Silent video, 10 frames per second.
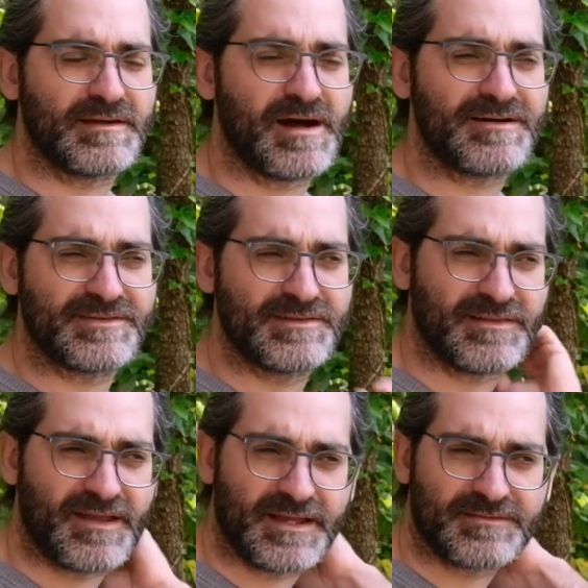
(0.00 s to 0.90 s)

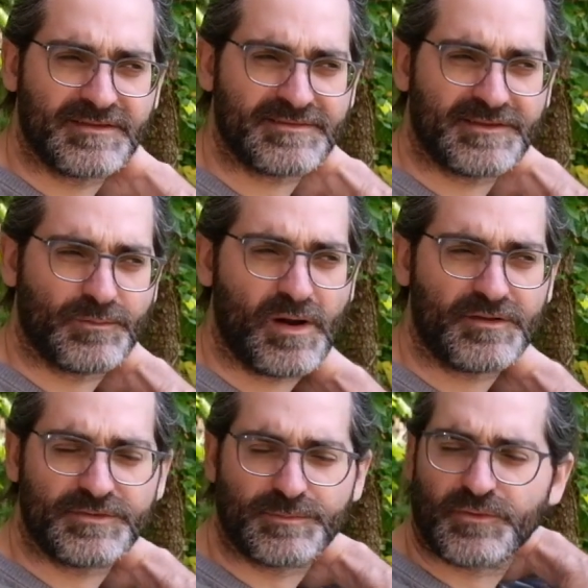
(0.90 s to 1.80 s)
often doesn't
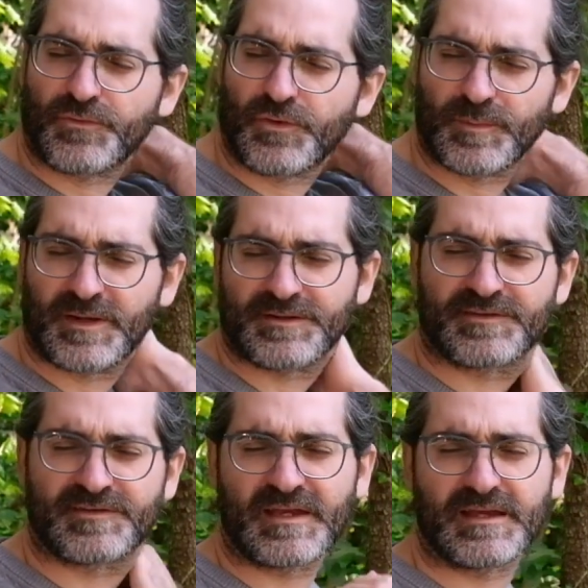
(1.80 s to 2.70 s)
want to perform on a
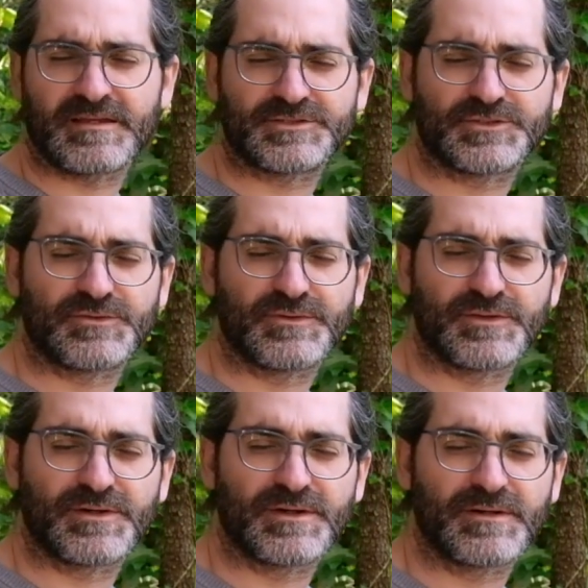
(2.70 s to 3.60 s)
stage,
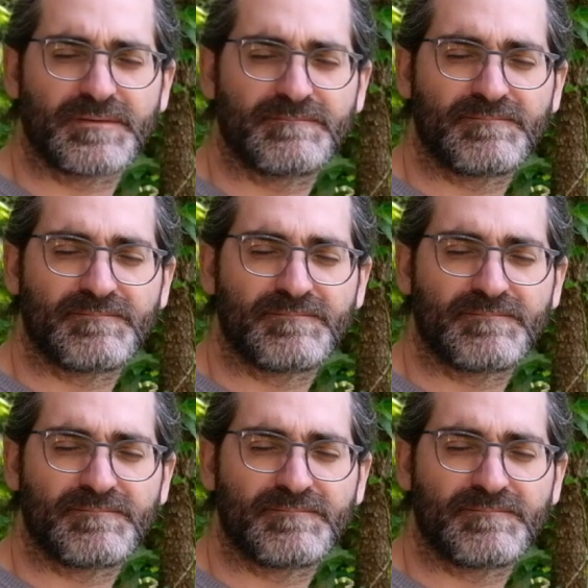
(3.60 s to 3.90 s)
or